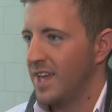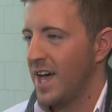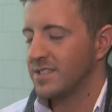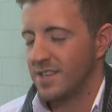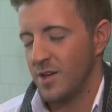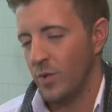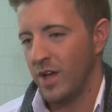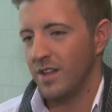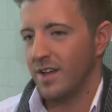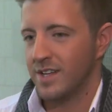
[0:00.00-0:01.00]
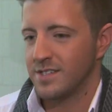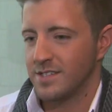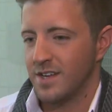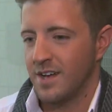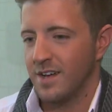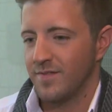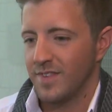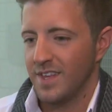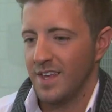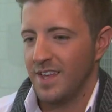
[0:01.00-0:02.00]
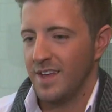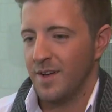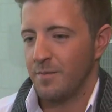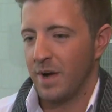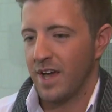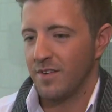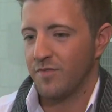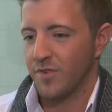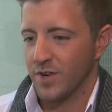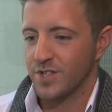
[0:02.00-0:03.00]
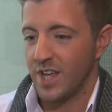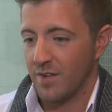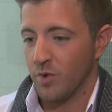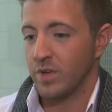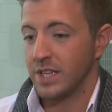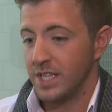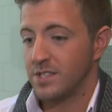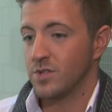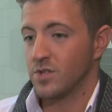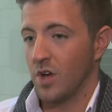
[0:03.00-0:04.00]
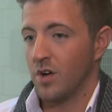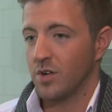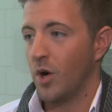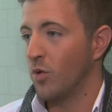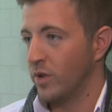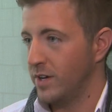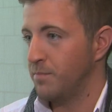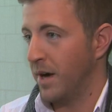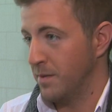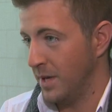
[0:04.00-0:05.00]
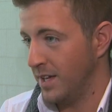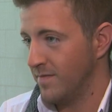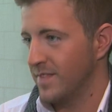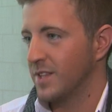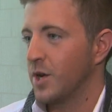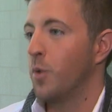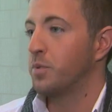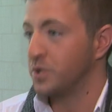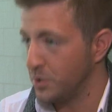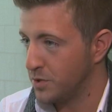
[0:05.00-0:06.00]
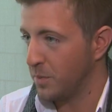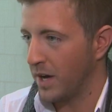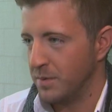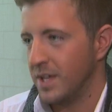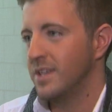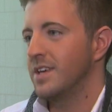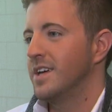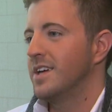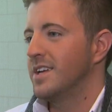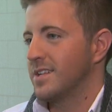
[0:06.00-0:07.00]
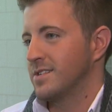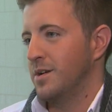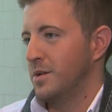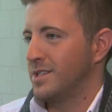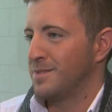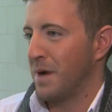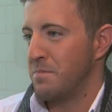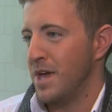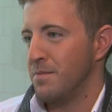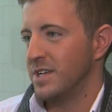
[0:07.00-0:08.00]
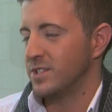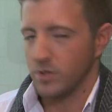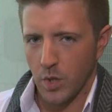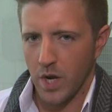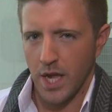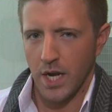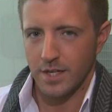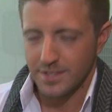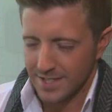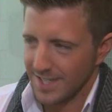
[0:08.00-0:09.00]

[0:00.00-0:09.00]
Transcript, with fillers: Yeah, Say You Will. It's uh, my first ever released song, co written by me, co produced by me. So it's my baby, so don't hate it.